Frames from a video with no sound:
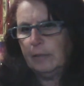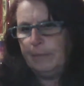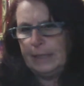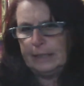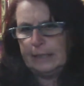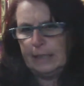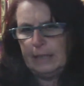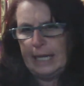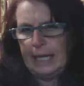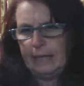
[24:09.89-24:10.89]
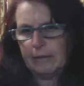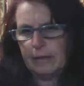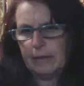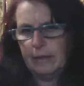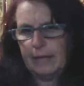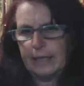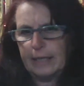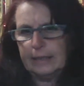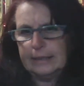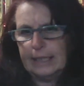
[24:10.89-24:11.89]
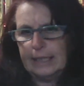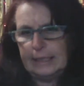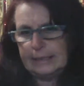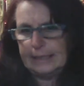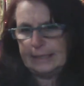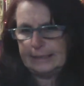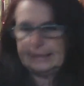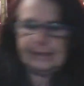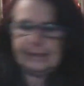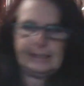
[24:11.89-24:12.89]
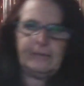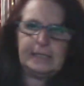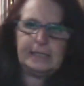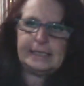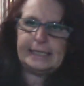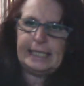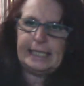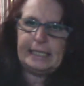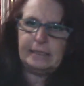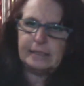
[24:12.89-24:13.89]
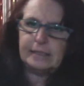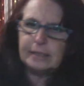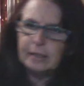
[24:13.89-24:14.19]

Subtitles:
medium length that contains 6 to 7 seeds.